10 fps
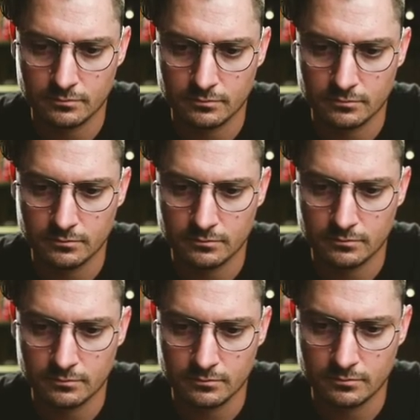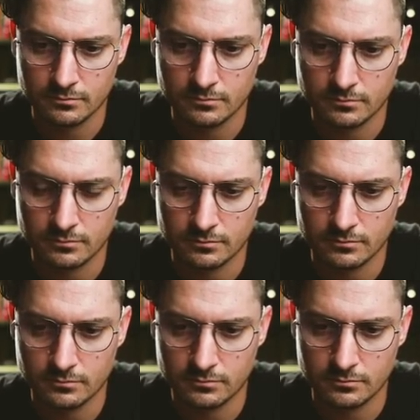
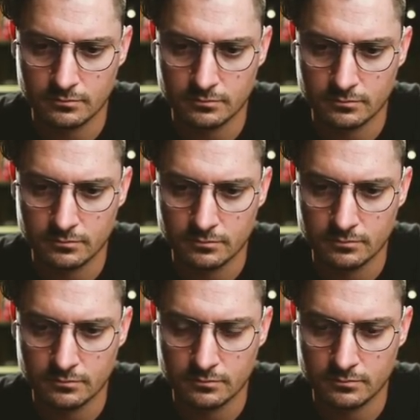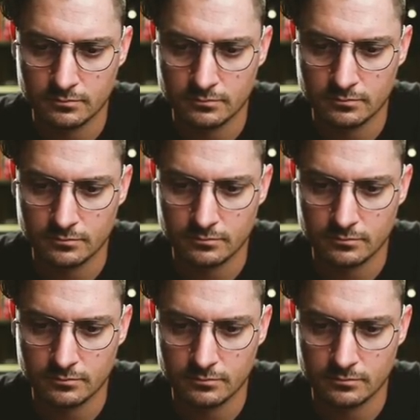
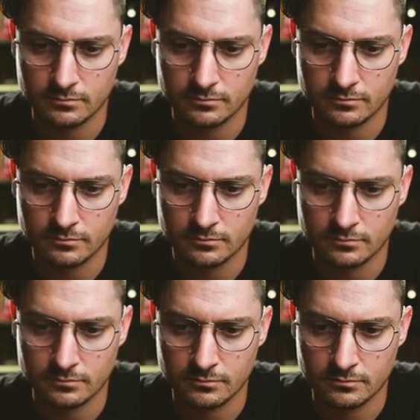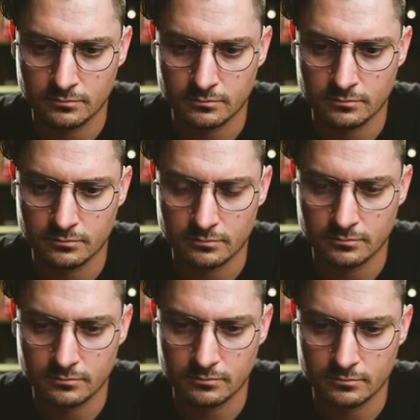
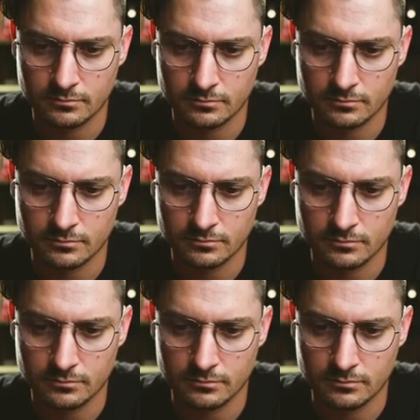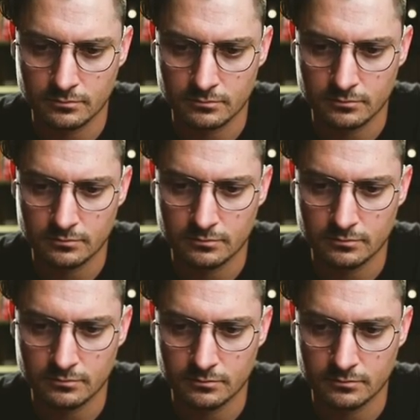
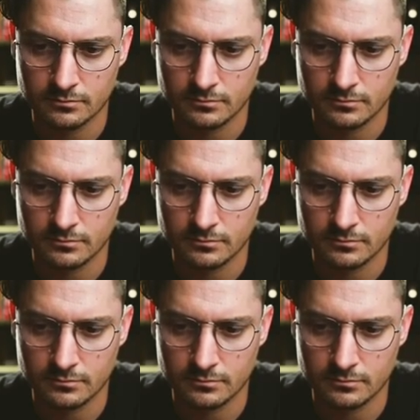(silent)